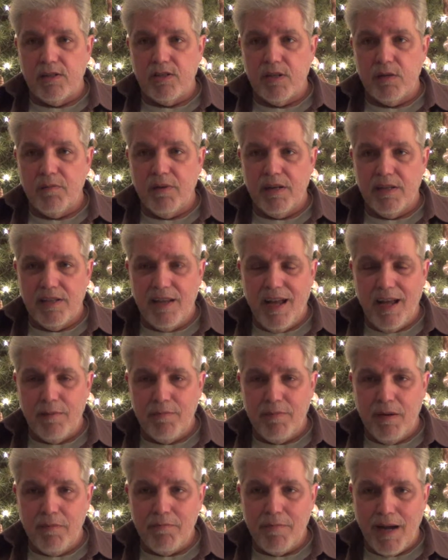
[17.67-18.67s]
It's in my, not
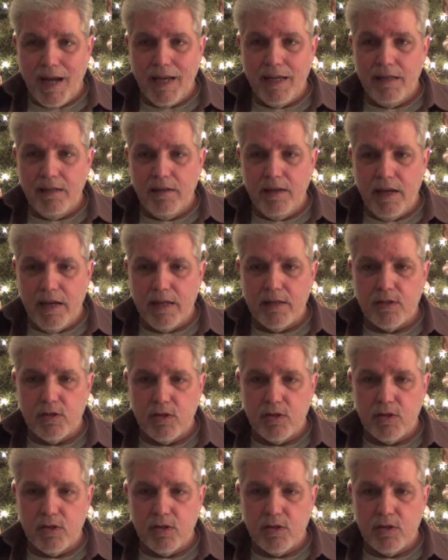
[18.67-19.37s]
in my mind yet,